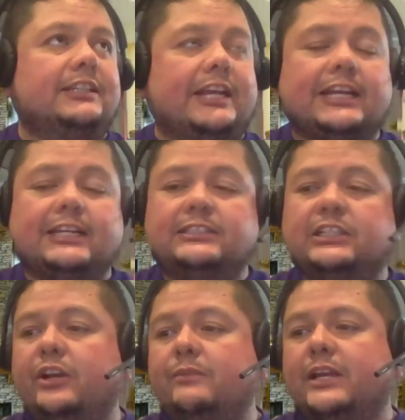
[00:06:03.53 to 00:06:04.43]
AI
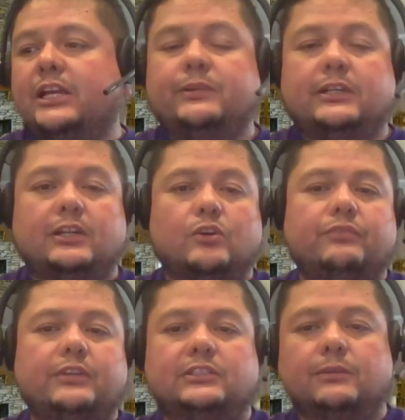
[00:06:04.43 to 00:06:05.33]
Security Management, and
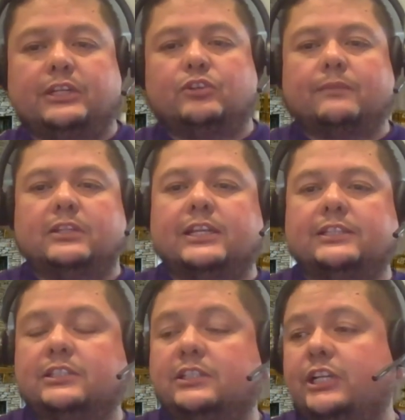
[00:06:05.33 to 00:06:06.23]
hopefully somebody dropped the
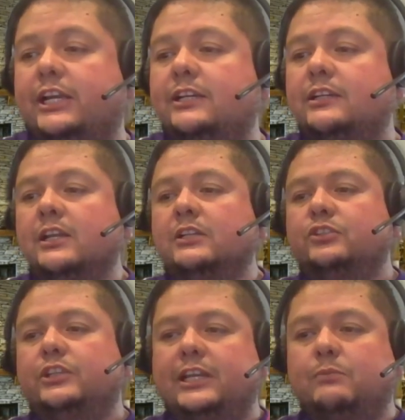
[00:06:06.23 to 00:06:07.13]
links in the chat
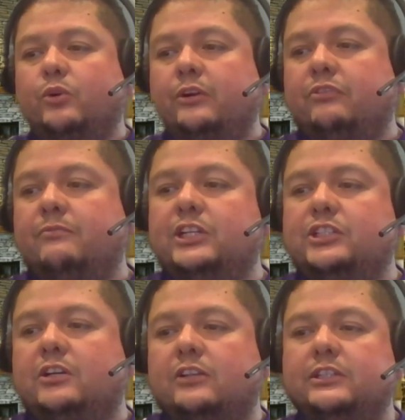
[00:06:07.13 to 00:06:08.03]
so you can get more information
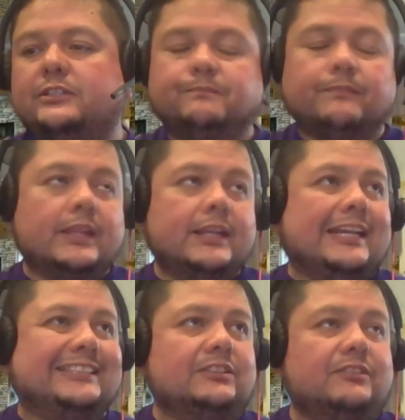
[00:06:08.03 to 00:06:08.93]
around it.
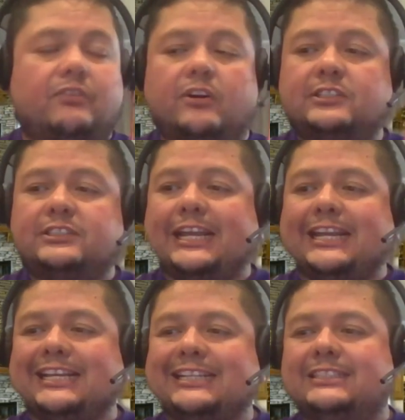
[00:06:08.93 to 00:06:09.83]
It's the first
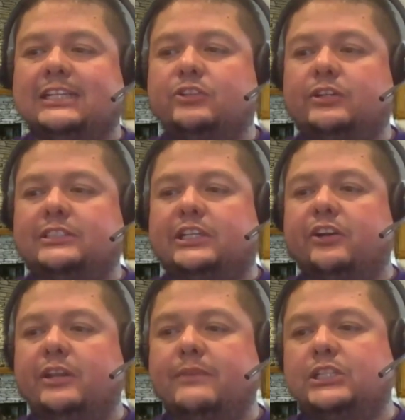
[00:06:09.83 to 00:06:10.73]
AI-centric
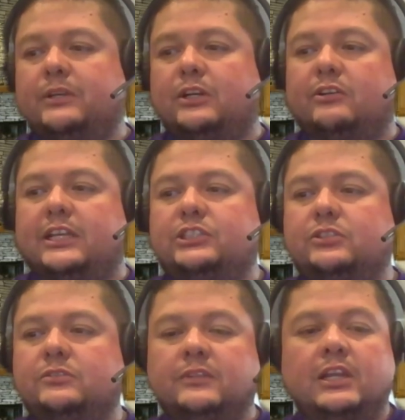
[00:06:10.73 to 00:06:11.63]
security management
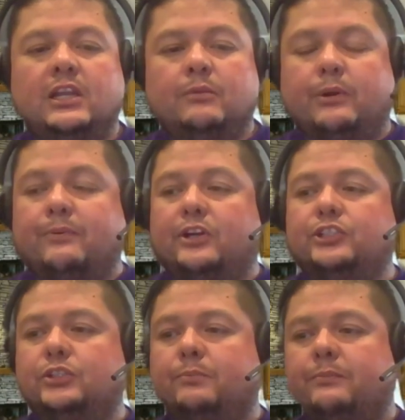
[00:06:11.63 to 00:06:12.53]
credential. Prepares
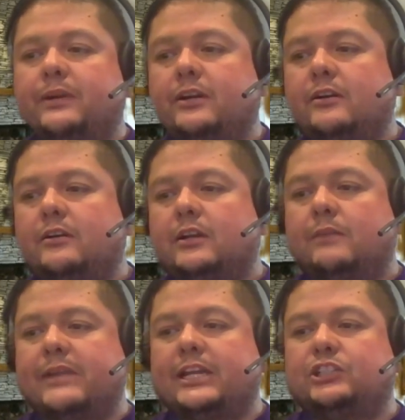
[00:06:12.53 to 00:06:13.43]
you to
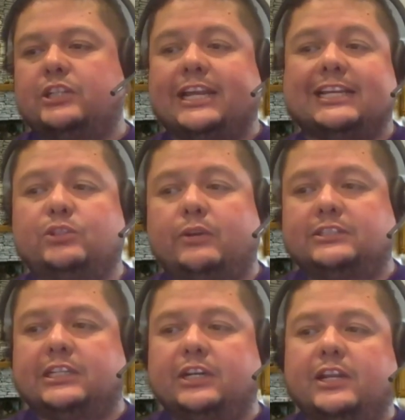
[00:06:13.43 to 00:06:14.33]
manage AI threat
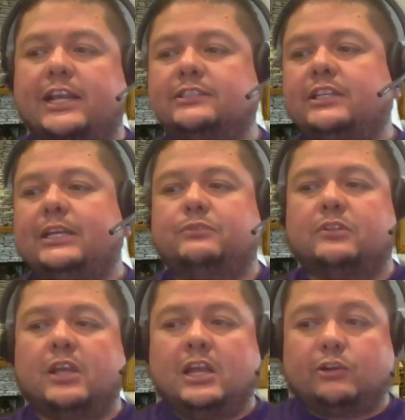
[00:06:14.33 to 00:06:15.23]
security landscapes,
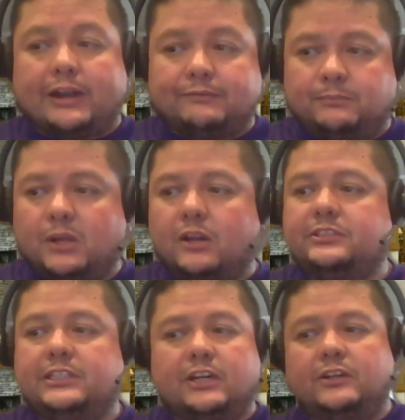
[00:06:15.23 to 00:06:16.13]
crafting
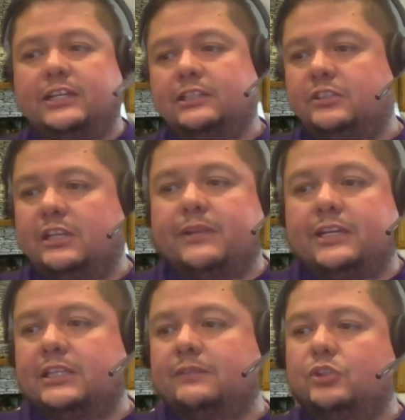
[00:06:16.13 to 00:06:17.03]
policy. I heard that today many
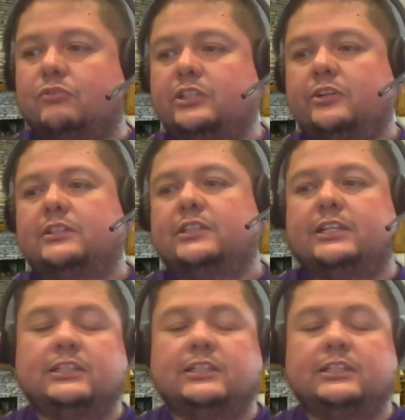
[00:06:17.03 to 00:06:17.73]
times over during the day,